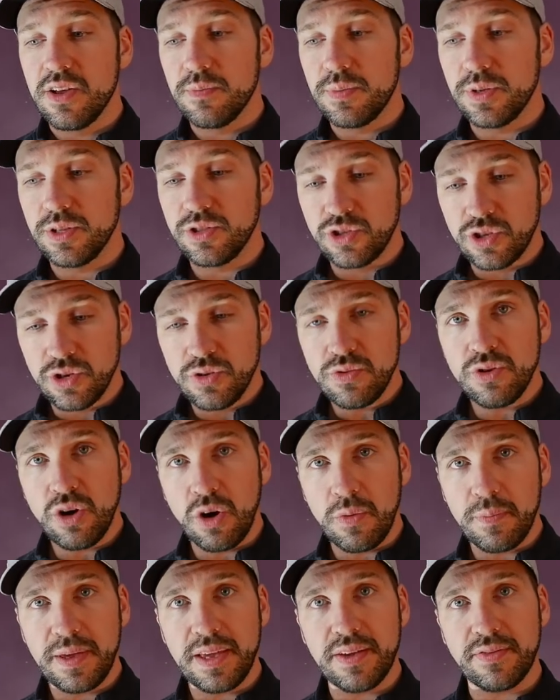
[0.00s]
But do
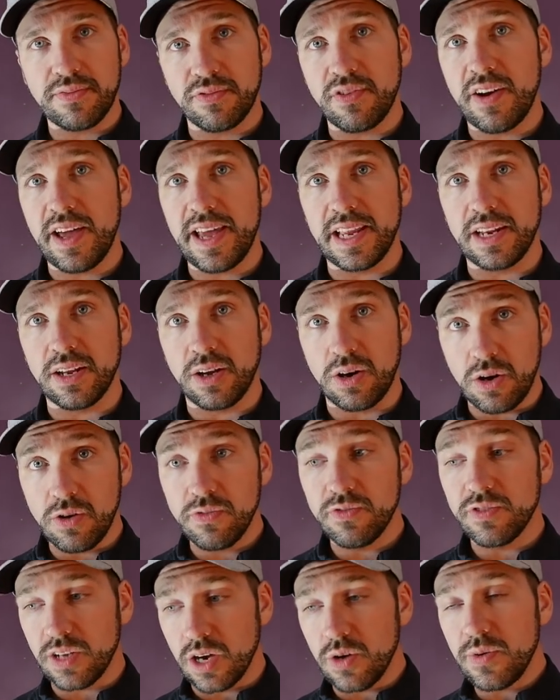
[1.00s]
not be afraid
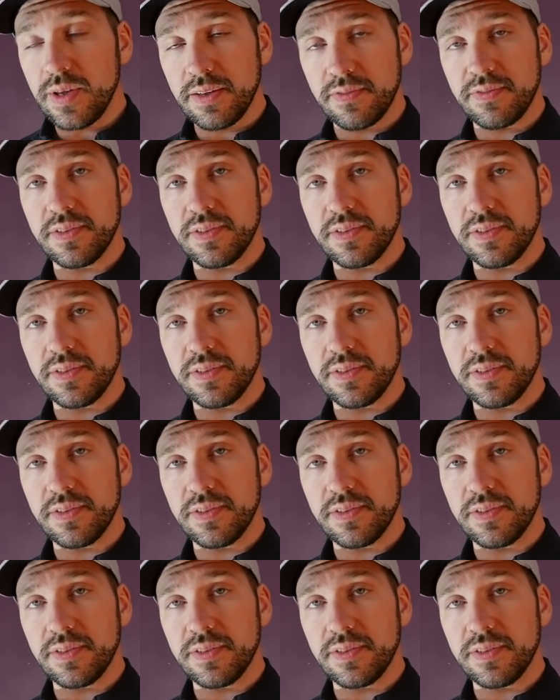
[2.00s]
of going